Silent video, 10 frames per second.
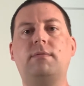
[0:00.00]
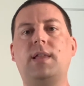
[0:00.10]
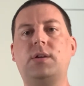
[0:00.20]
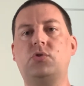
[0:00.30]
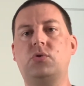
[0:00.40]

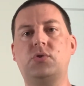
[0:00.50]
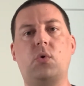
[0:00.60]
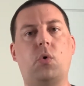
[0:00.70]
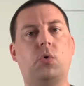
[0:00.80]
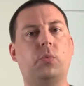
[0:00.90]
lectures
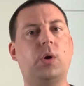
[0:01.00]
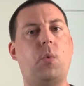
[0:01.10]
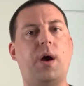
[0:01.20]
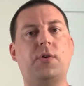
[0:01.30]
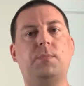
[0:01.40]
or
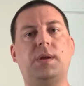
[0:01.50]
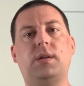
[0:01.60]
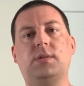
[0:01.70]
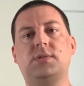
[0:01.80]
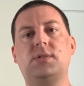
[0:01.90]
required
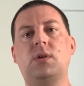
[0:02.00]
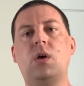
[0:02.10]
meetings.